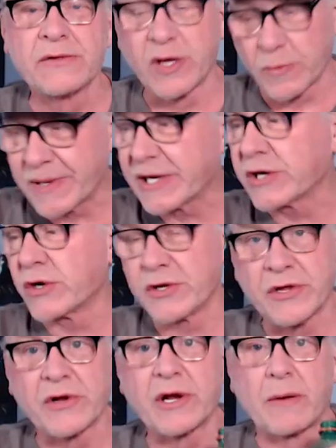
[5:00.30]
They'll be
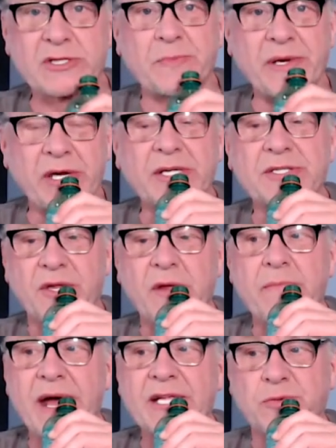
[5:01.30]
good. Their numbers will be good, so the
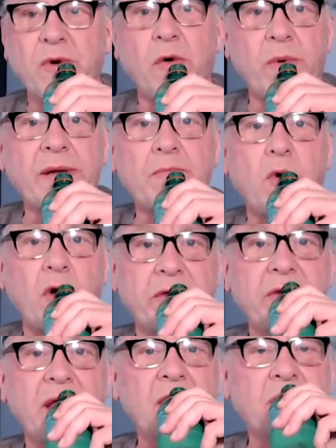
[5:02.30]
Mets will win more
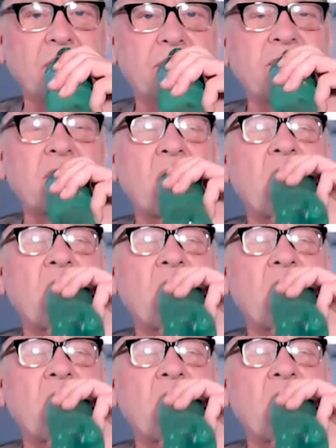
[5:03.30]
than they lose.